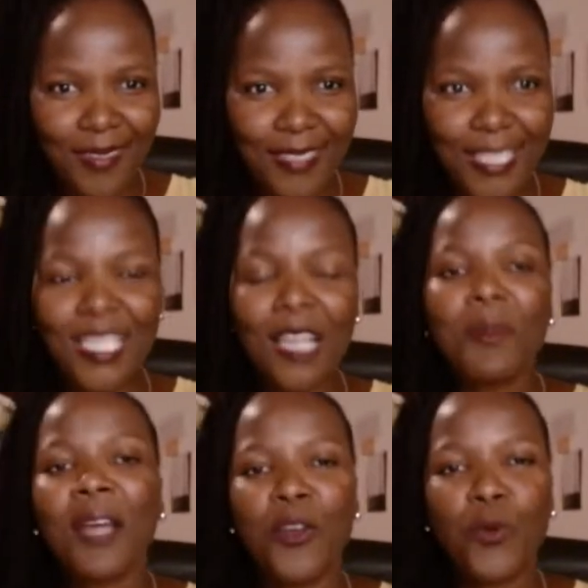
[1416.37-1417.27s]
Just tell
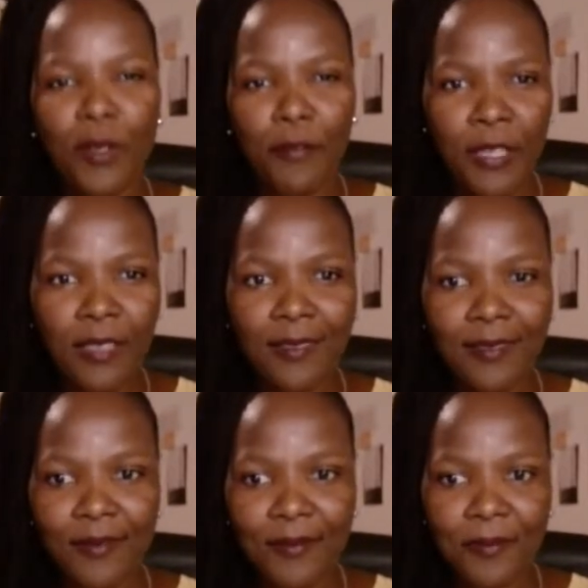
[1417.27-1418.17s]
me how you want to feel.
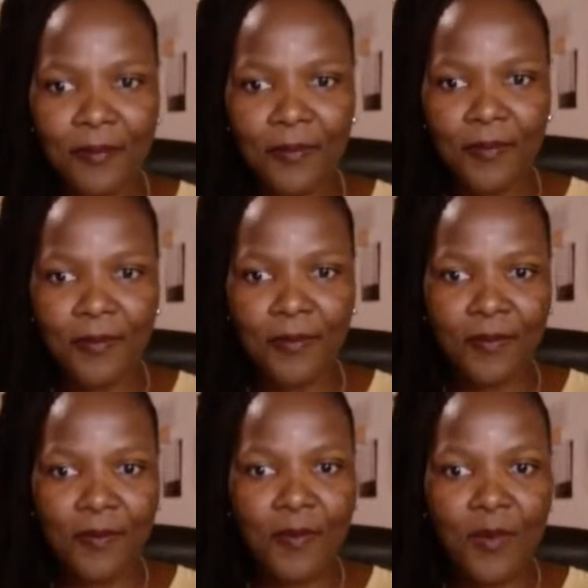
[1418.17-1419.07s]

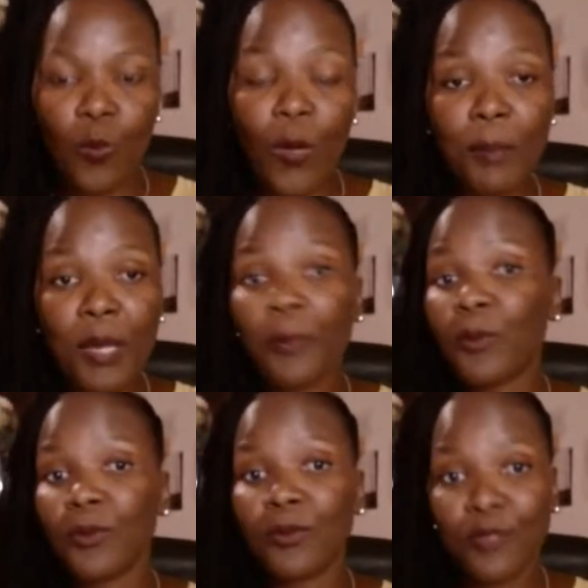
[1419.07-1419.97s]
What
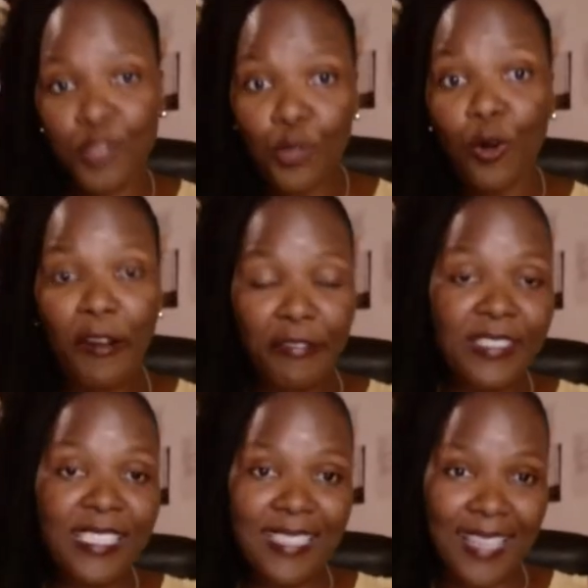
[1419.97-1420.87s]
people do
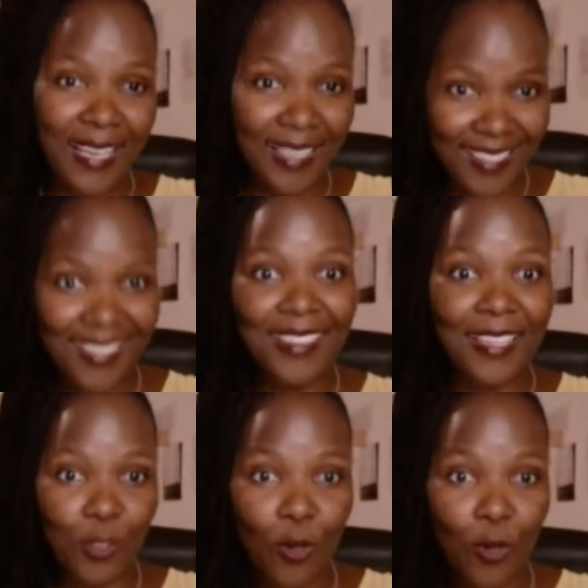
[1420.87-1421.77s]
often is like
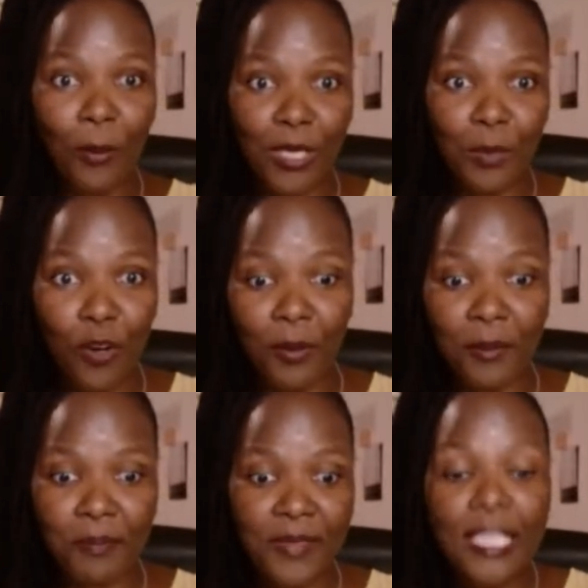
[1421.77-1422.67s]
they talk about the
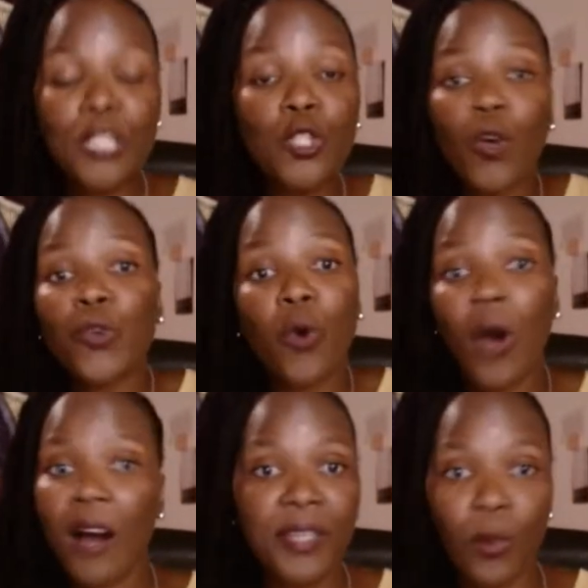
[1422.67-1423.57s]
problem. They don't know
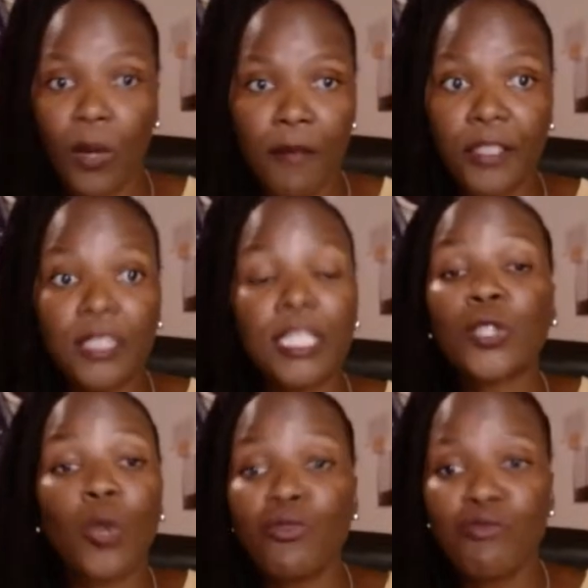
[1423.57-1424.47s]
how they want to feel. They
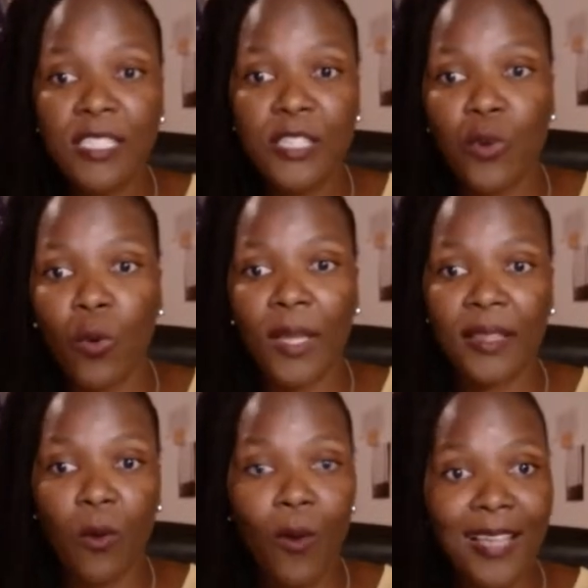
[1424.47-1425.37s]
don't really know what
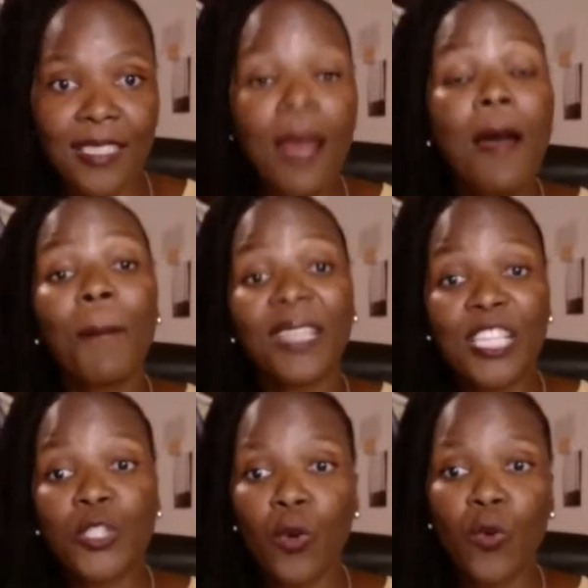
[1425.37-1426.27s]
they want, but they
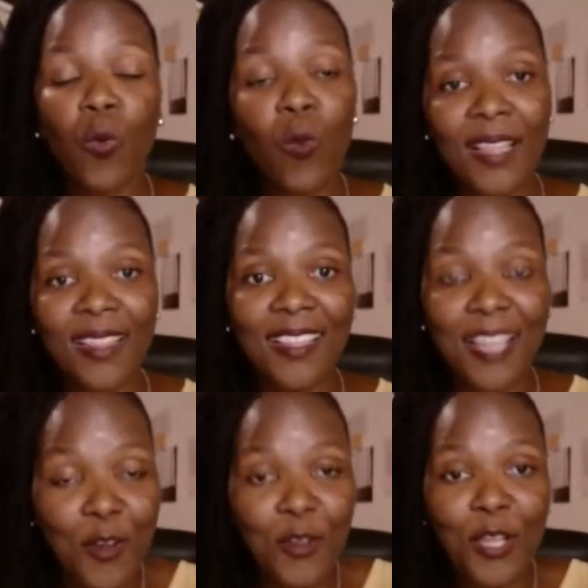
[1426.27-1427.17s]
don't know what
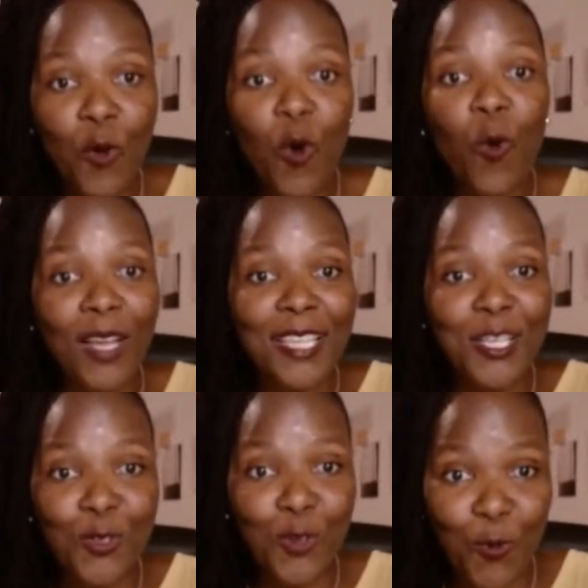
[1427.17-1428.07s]
they know what they
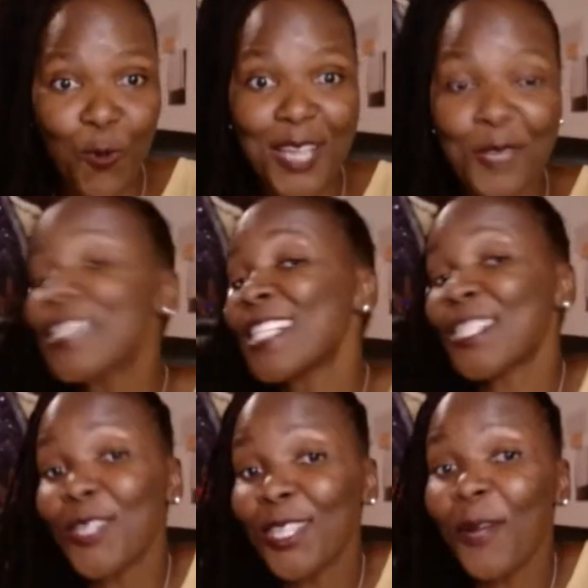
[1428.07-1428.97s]
do not want, which is
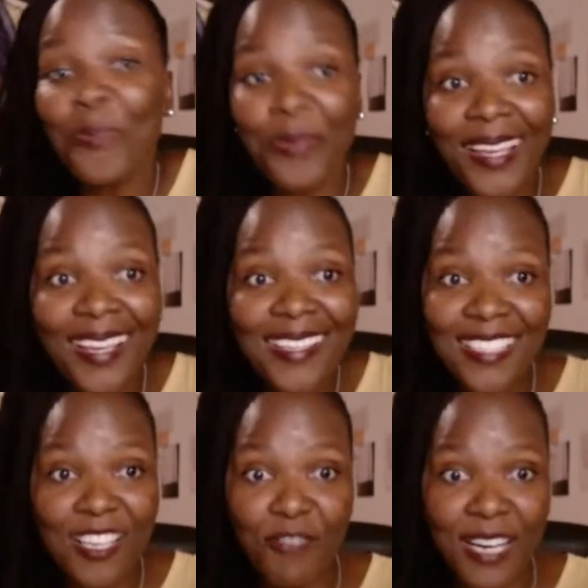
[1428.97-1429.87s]
also
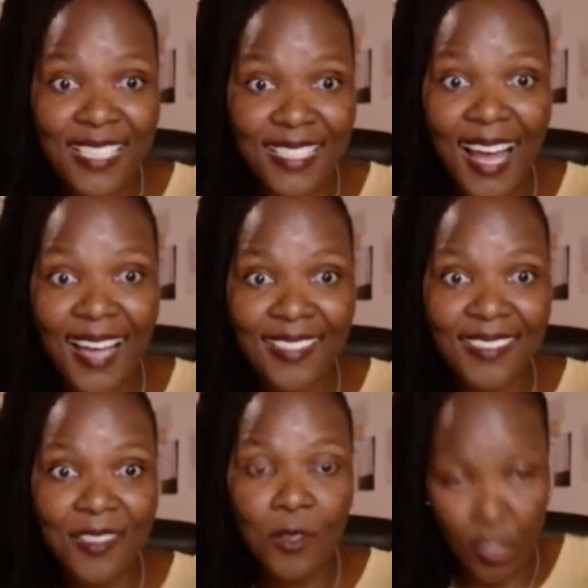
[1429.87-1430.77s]
it's a great start.
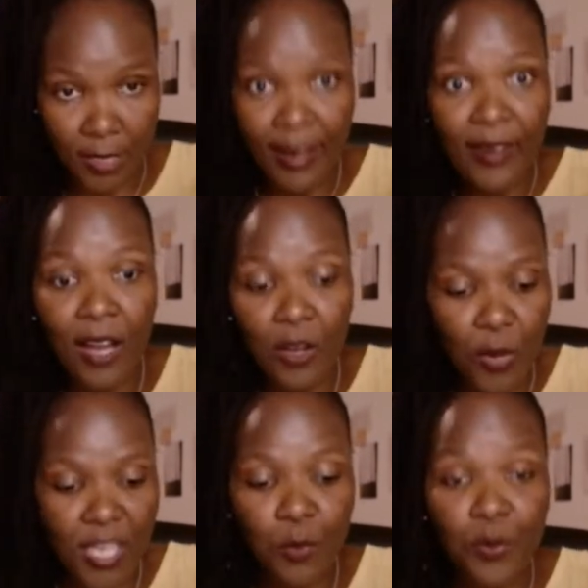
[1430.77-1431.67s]
Because right now you
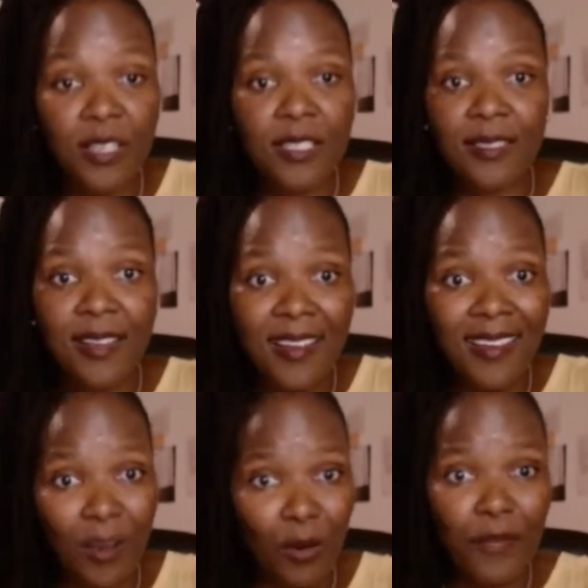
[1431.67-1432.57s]
experience
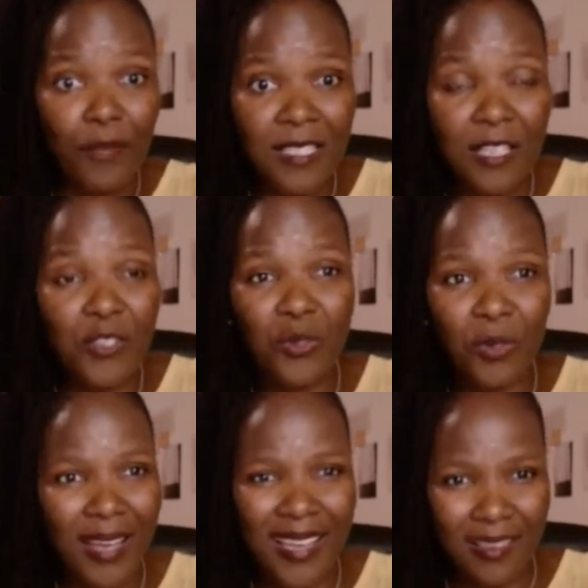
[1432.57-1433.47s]
a lot of things that
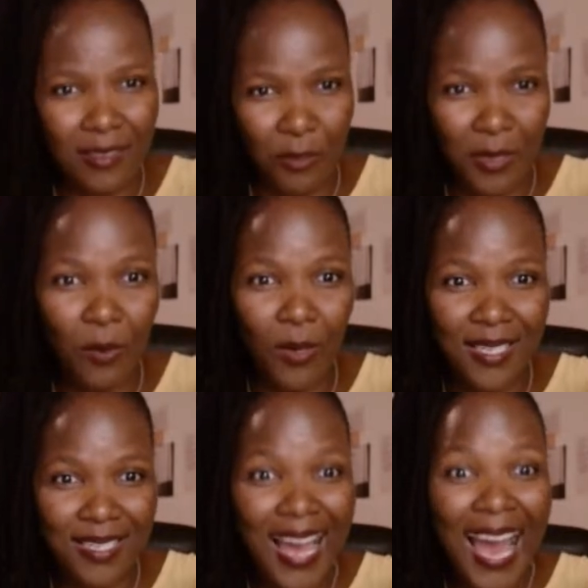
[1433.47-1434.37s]
like, no matter
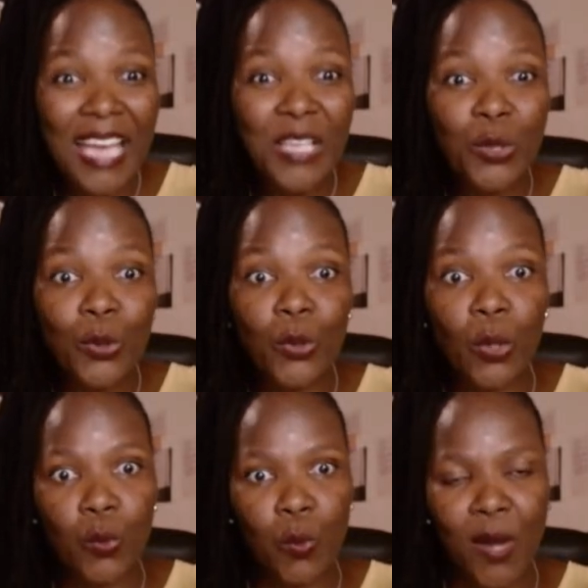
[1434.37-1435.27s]
what, I do
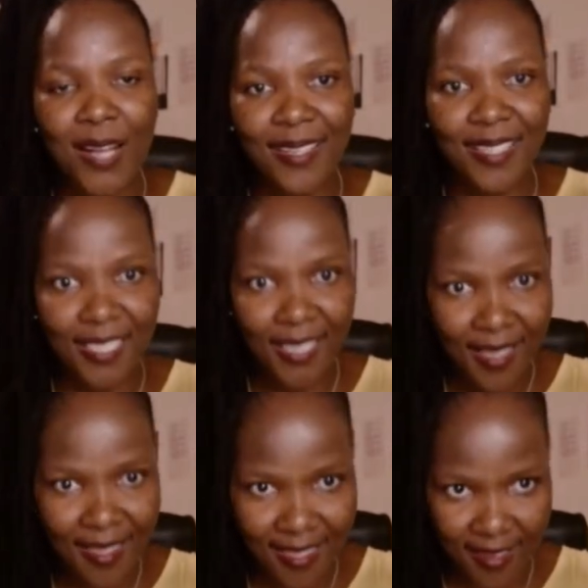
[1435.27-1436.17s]
not want
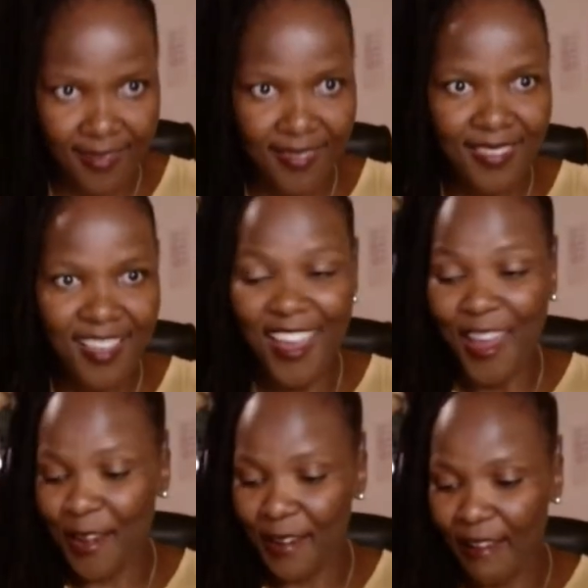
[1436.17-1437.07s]
this.
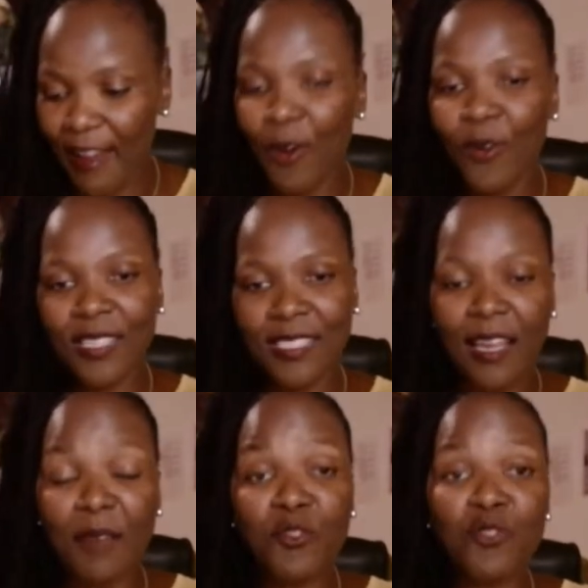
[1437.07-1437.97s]
And now it's
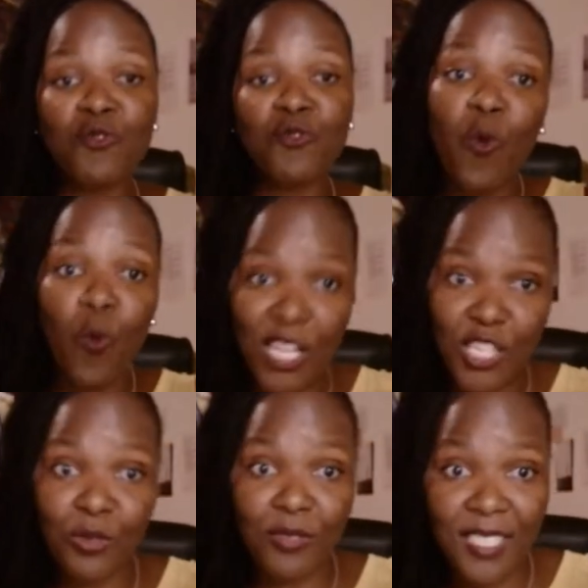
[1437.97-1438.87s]
time to know
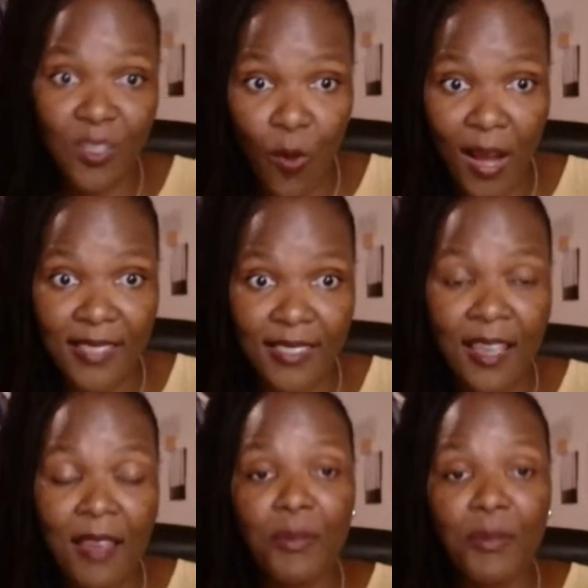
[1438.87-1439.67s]
what you really want.